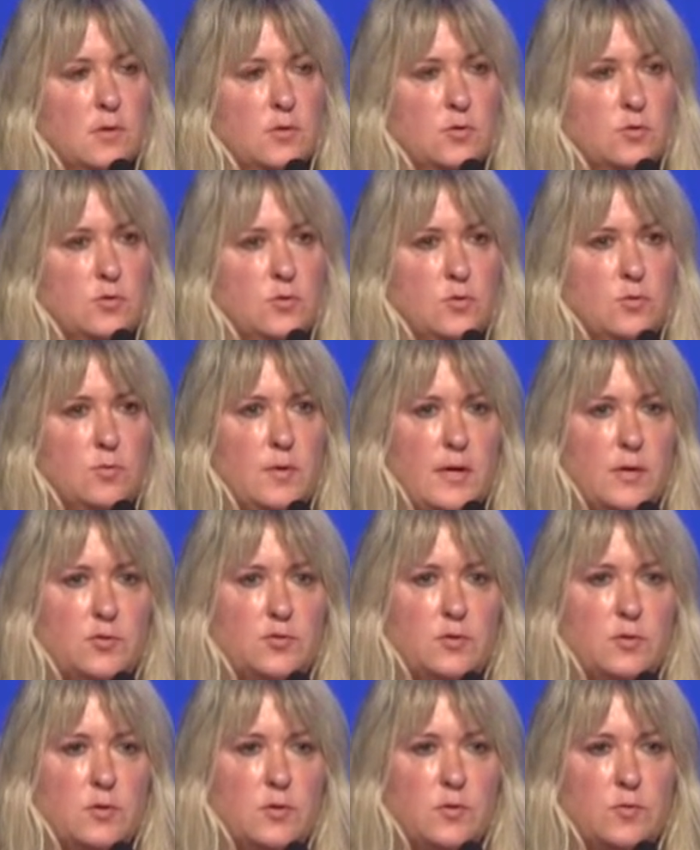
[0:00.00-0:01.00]
do you
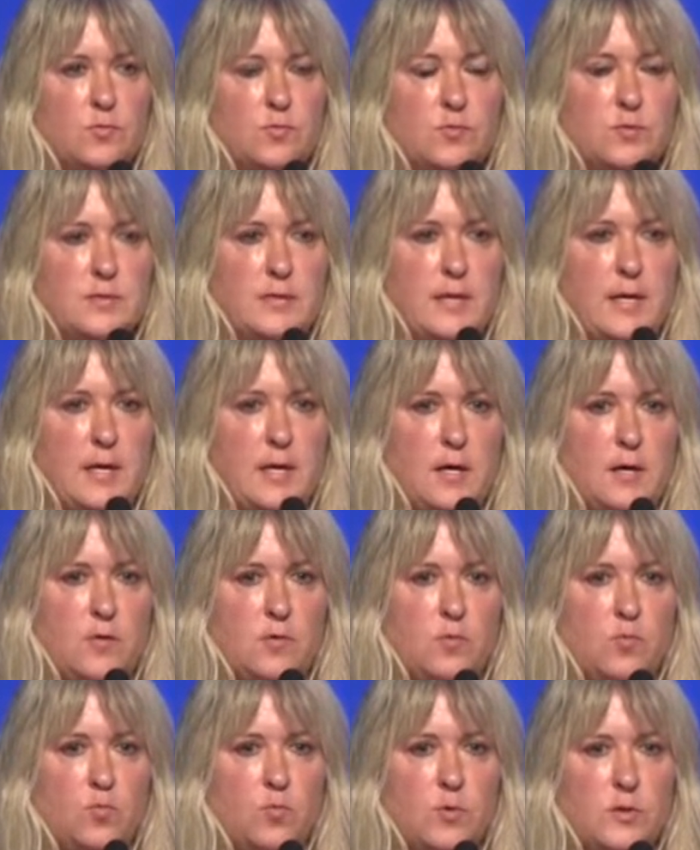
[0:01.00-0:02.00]
actually
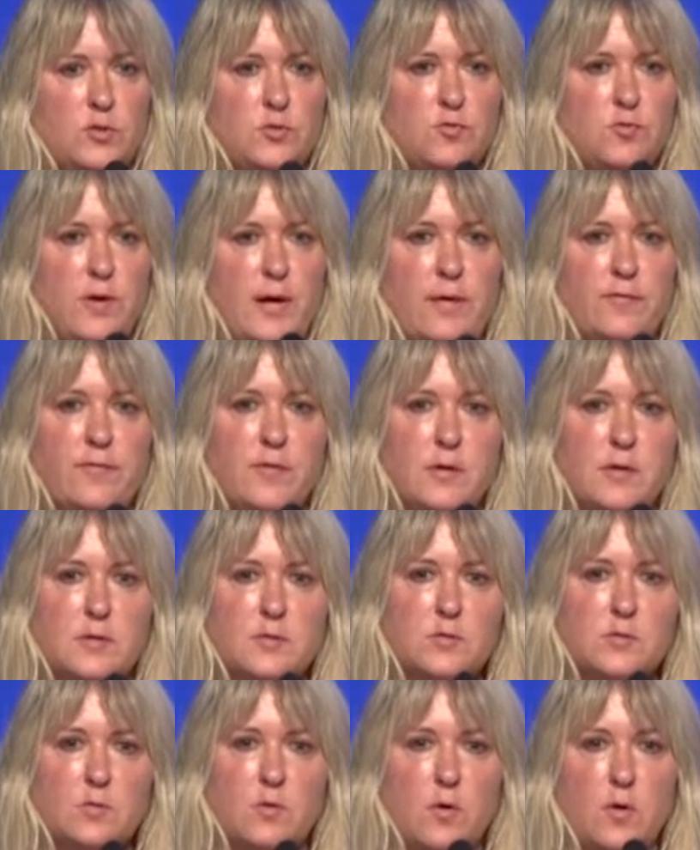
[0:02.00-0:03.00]
understand what traffic
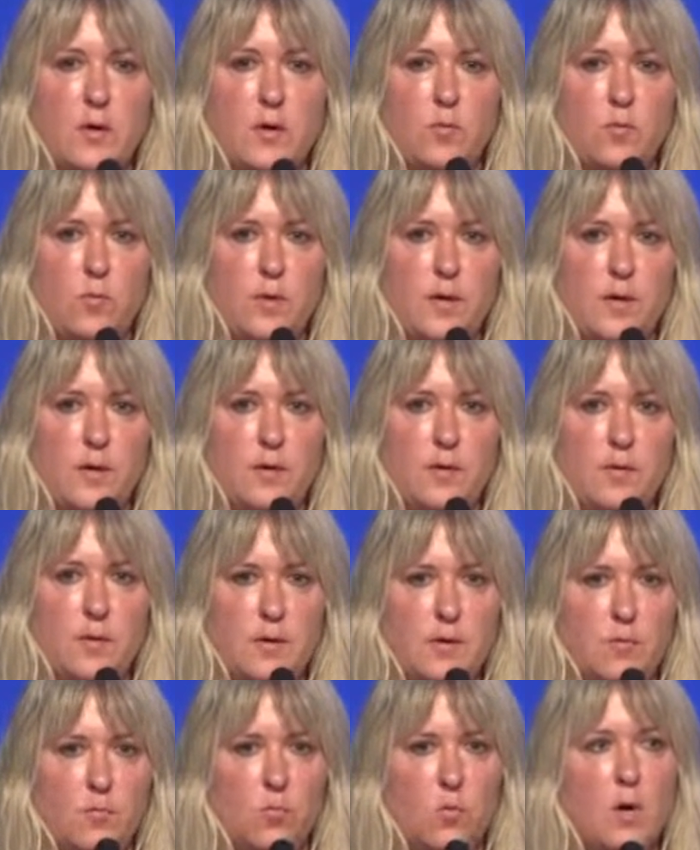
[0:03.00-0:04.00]
is going where
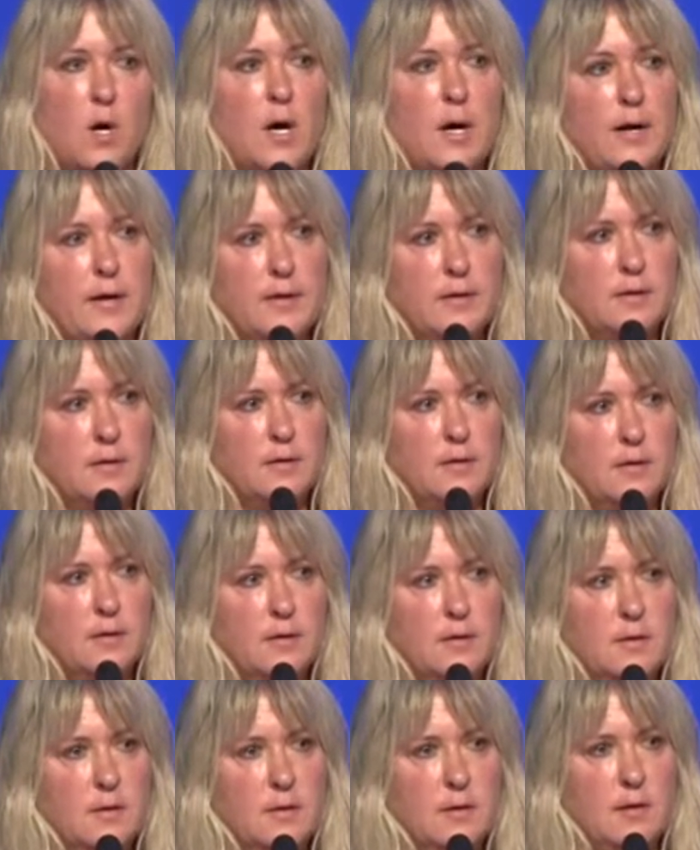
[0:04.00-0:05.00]
and why?
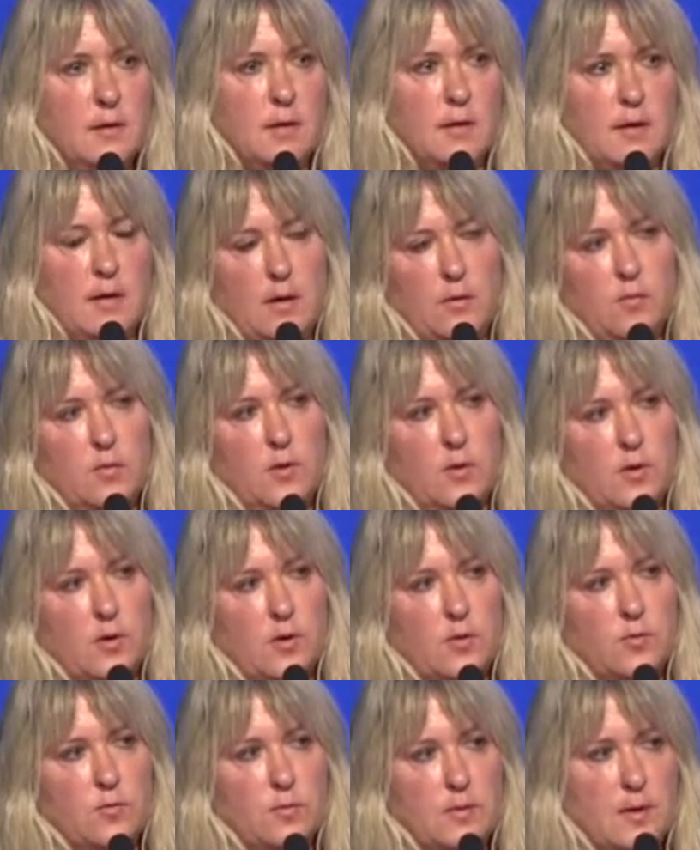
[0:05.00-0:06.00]
And I will
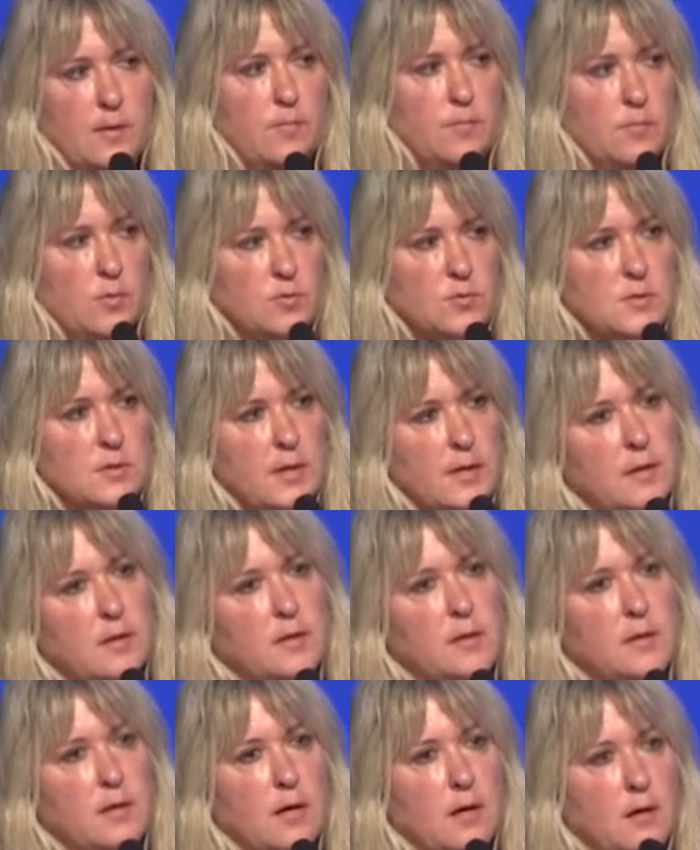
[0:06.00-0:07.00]
argue that most
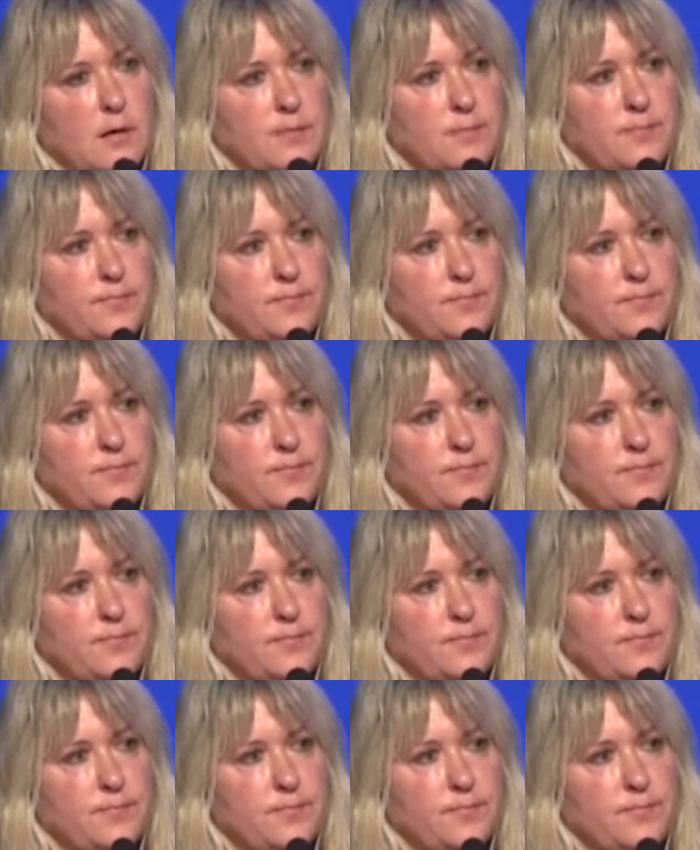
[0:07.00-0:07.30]
likely not.